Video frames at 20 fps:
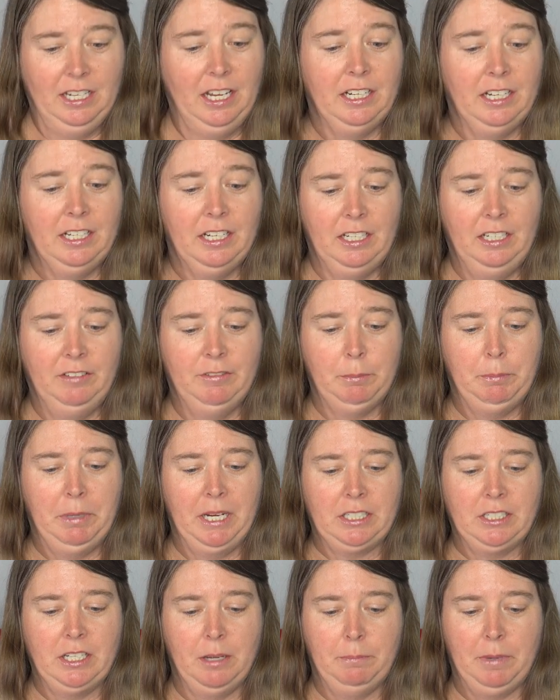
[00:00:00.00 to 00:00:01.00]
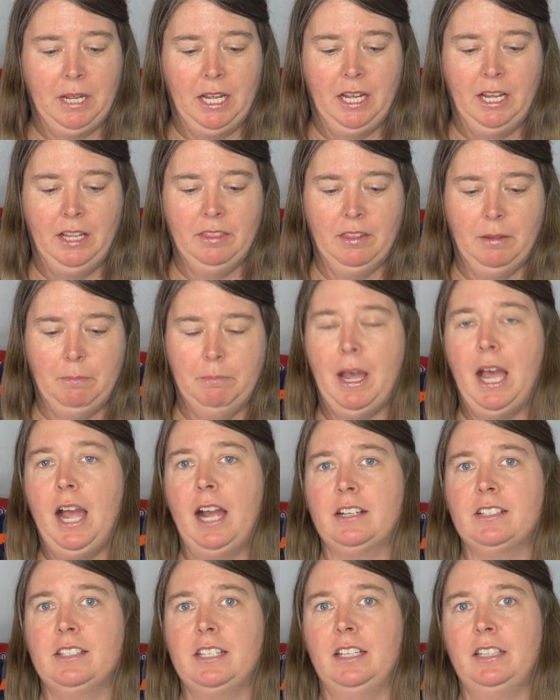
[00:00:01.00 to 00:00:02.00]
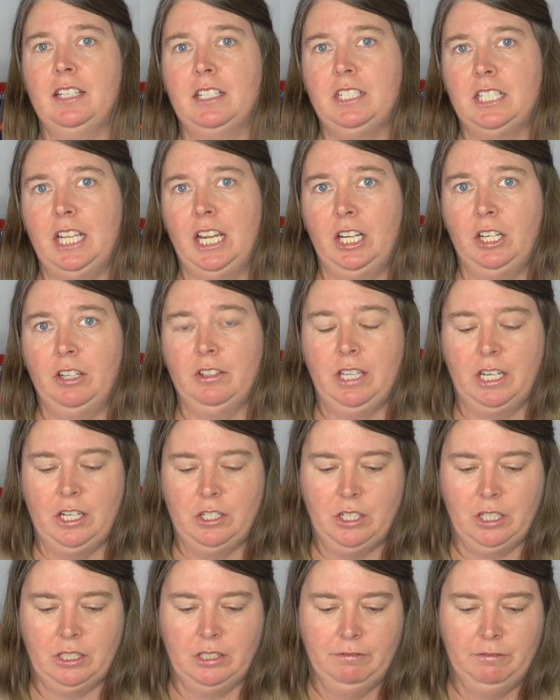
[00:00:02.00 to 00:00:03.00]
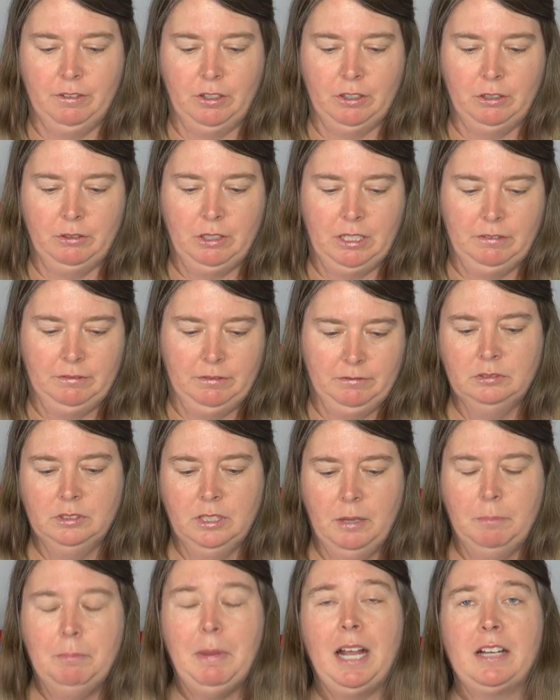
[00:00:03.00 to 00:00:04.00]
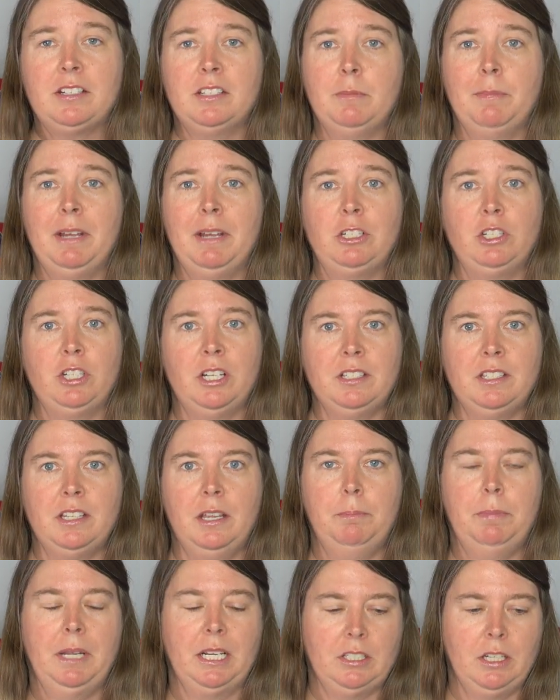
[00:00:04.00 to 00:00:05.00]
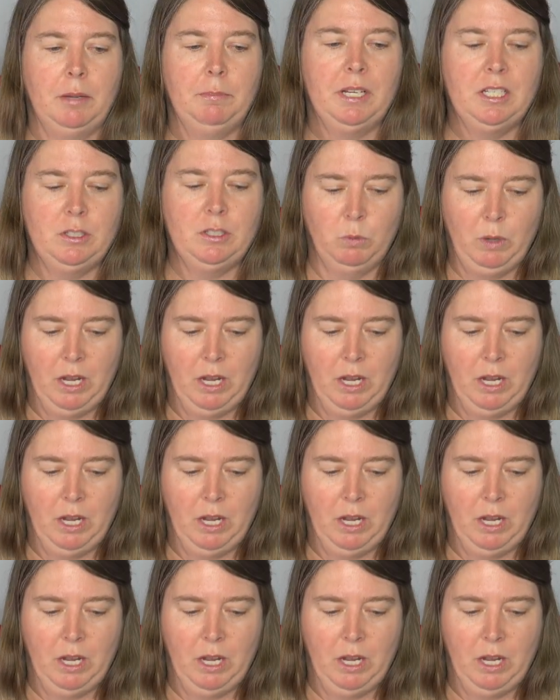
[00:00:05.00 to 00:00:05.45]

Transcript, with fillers: And it even picked up on the box and the tear that I took the photo of. Box dimensions, it picked up as